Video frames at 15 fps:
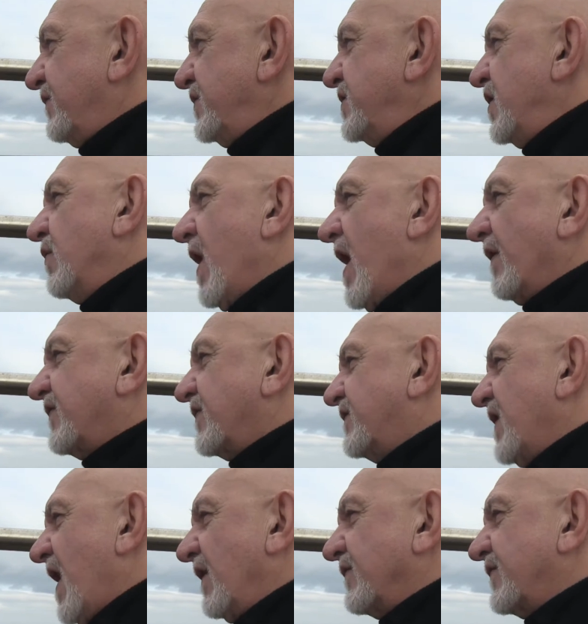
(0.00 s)
they knew how to
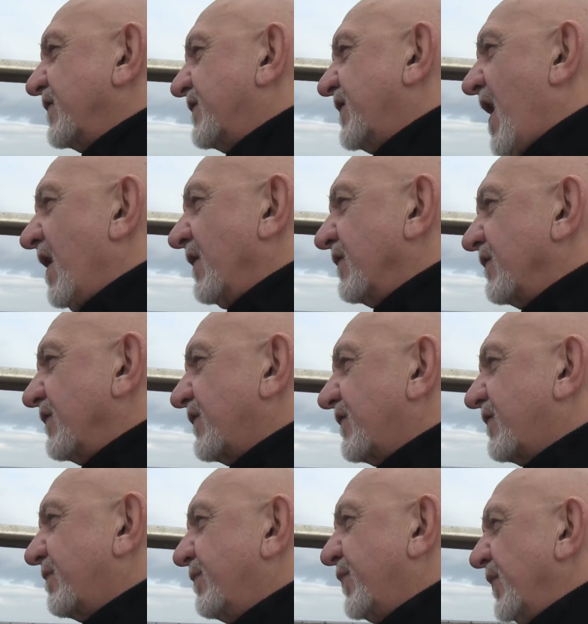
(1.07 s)
dance a
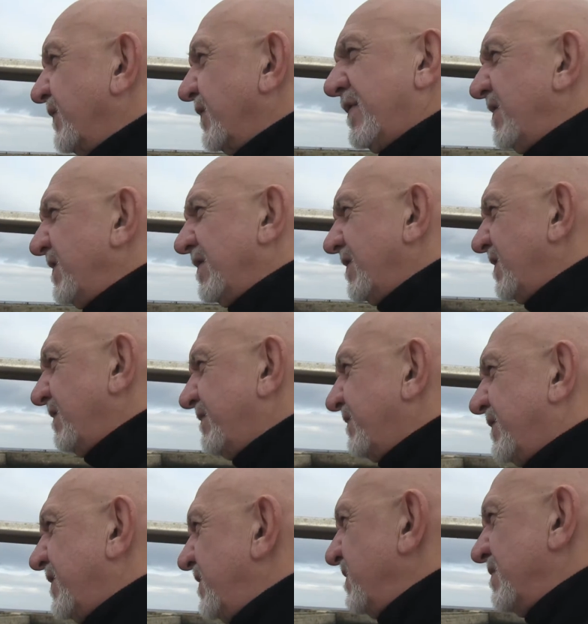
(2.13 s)
dance, but they
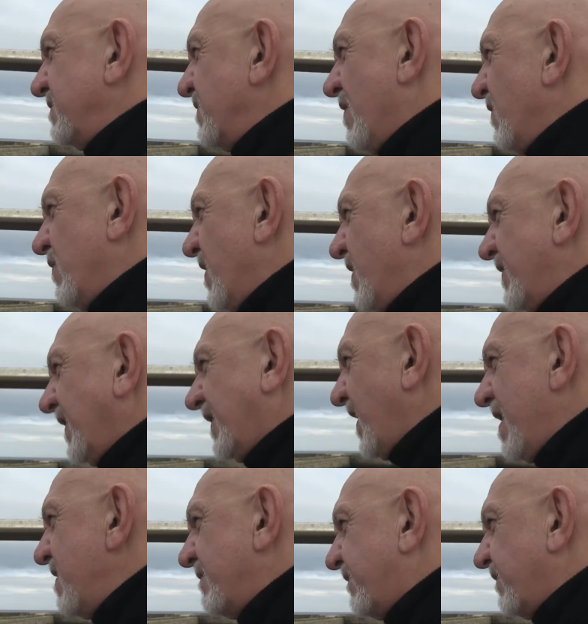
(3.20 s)
didn't know where it
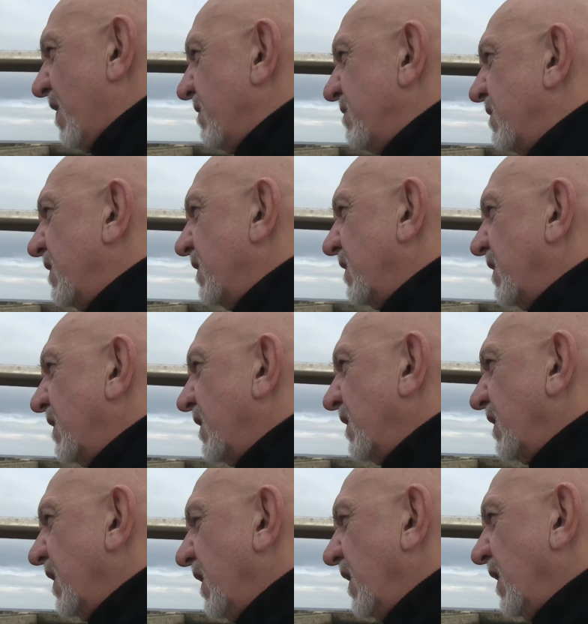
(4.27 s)
came from,
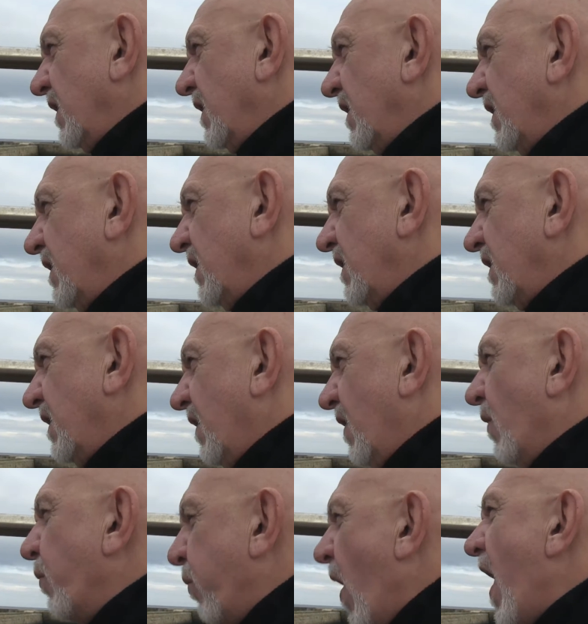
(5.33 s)

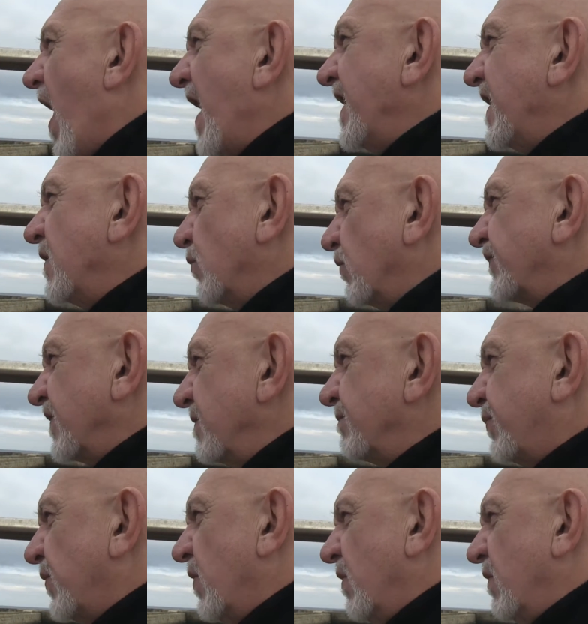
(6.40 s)
or why it was
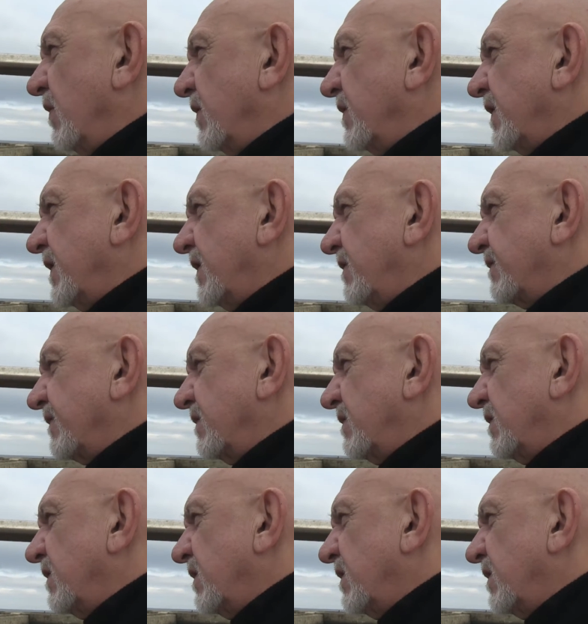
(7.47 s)
important even.